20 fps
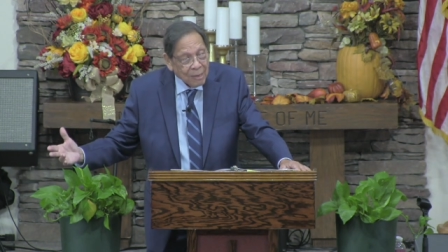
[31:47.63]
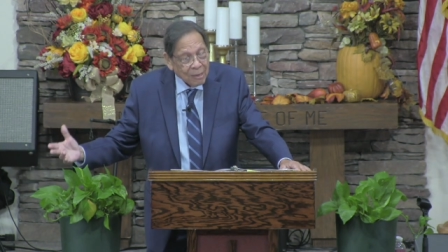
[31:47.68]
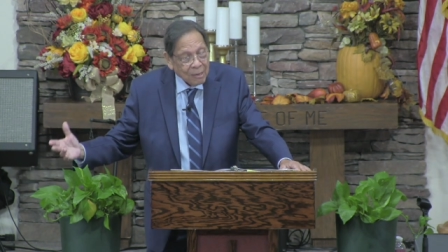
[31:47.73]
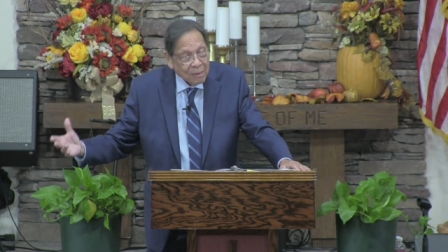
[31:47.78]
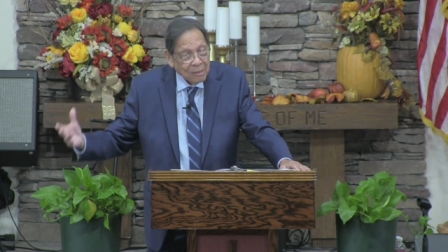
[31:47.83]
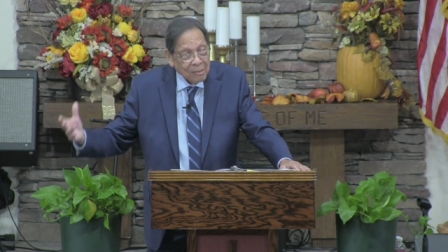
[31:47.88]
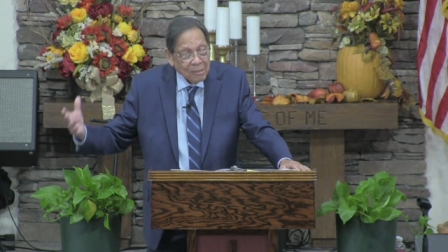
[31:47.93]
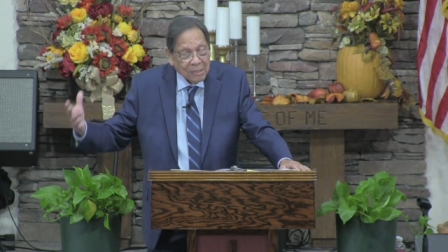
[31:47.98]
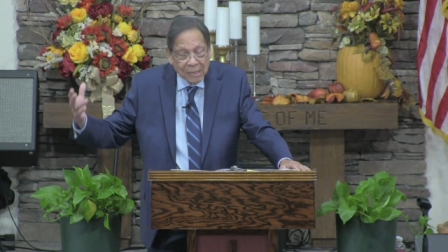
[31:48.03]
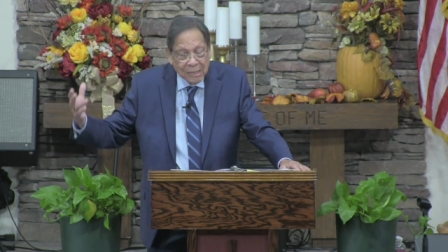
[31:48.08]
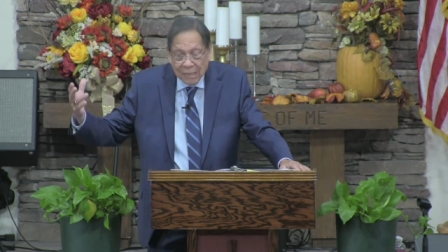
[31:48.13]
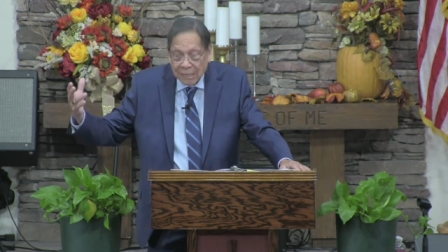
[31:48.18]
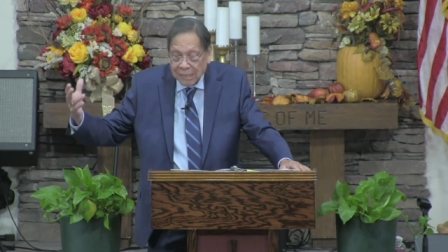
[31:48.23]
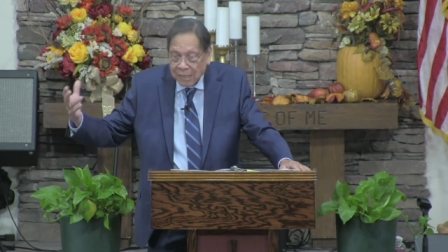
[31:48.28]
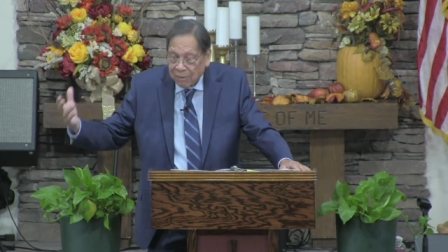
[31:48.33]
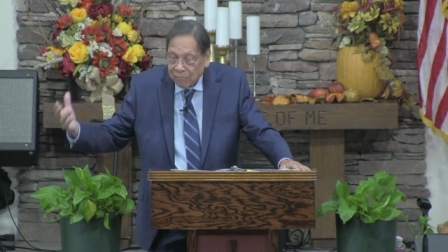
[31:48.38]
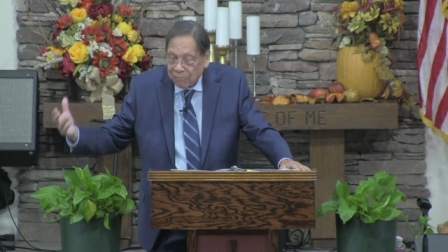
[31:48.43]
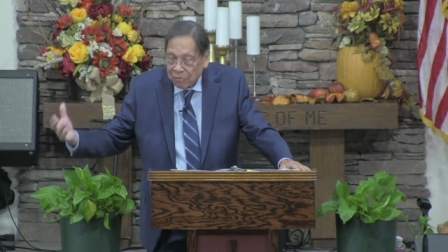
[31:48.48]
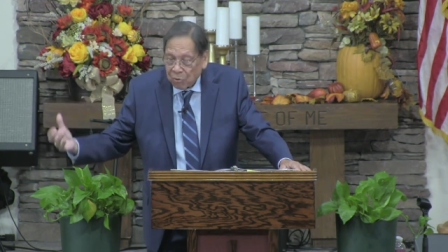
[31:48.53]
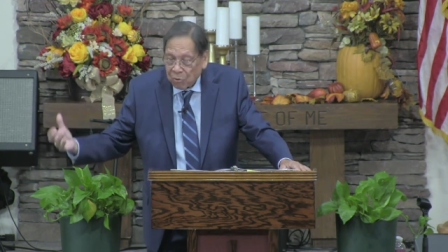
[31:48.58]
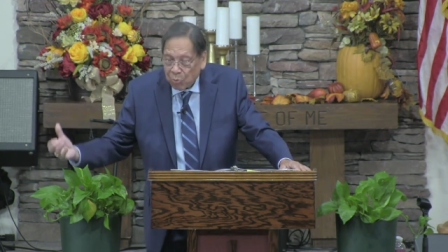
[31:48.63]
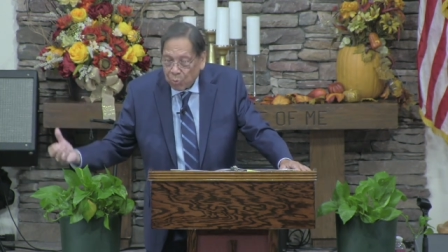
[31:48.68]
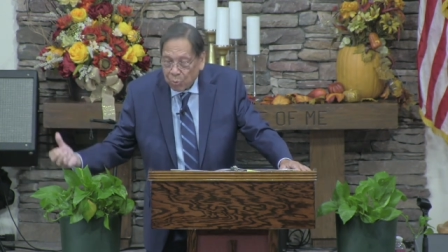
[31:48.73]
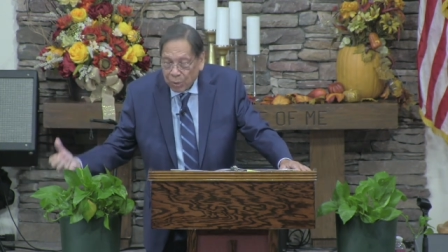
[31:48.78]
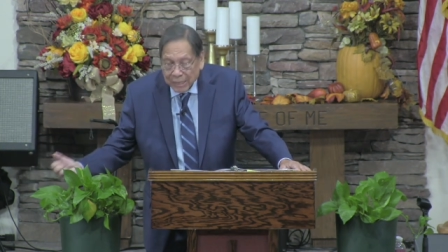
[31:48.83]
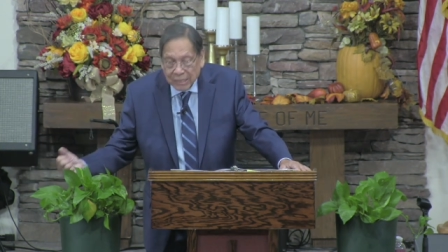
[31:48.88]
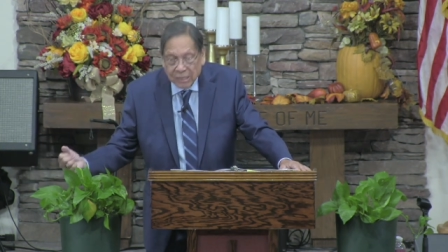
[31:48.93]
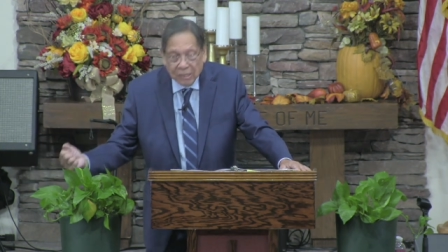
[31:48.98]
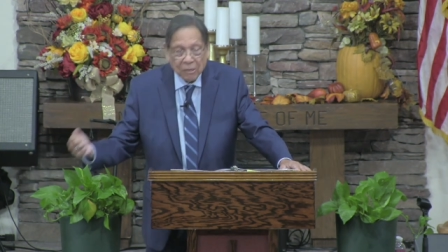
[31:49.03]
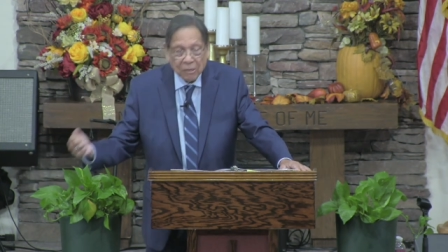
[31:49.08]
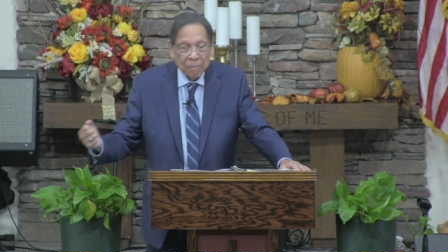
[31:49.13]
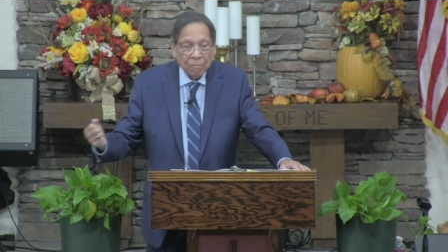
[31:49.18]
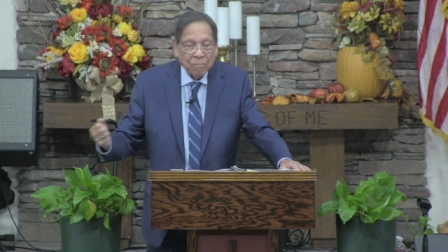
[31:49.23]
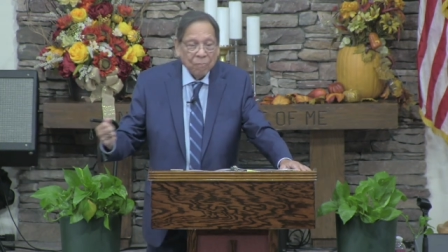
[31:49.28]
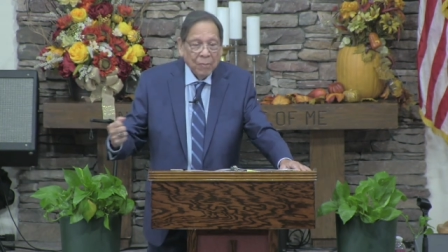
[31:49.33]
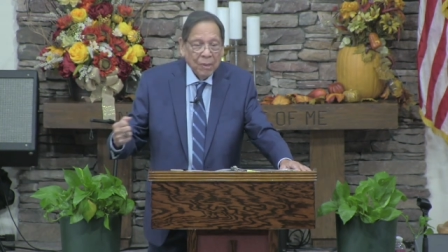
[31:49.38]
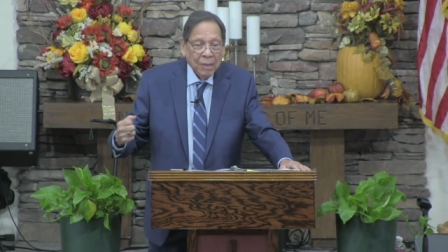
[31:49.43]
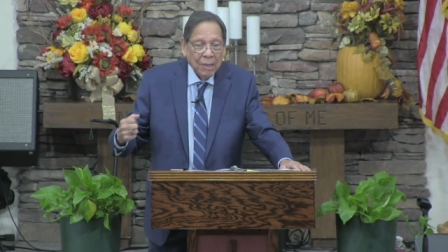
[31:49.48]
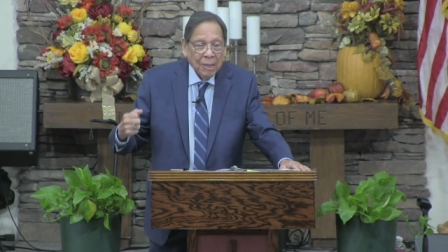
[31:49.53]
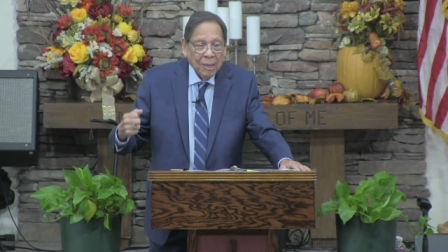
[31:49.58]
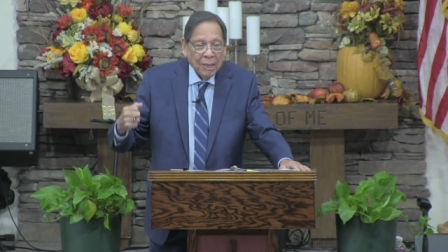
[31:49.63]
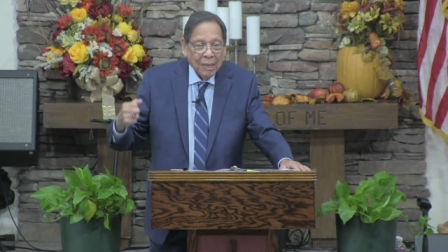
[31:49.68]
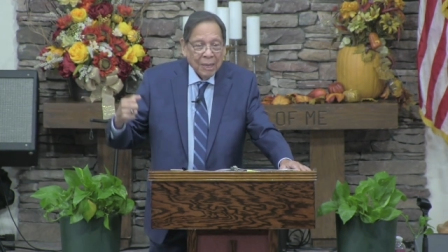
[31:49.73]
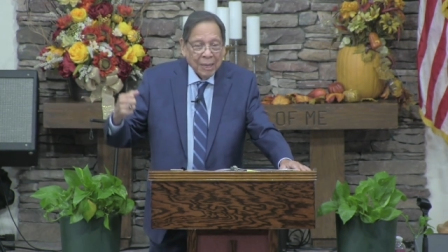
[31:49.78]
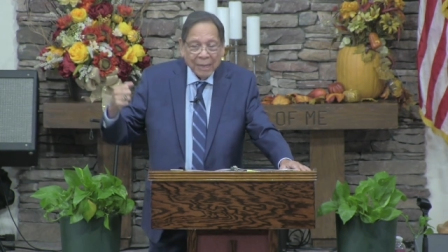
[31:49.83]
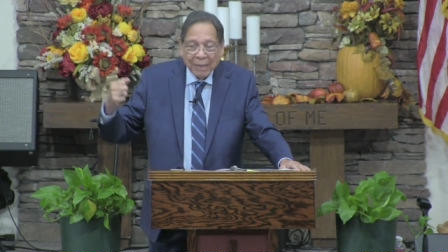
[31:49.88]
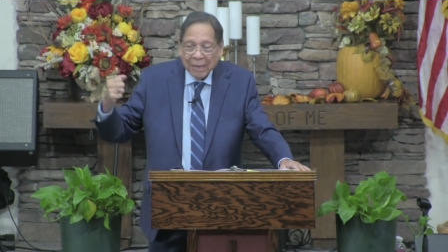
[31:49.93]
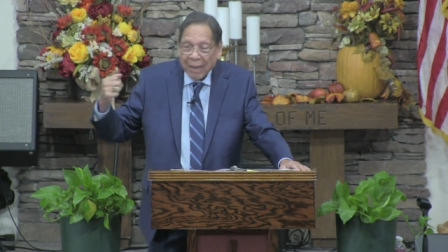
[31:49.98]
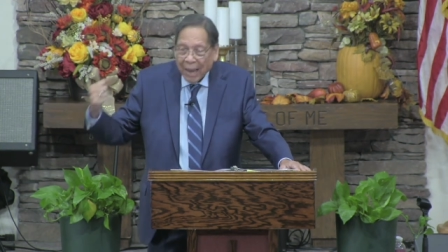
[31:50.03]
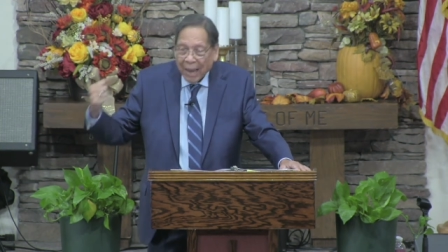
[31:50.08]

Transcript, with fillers: Because He'll give you wisdom and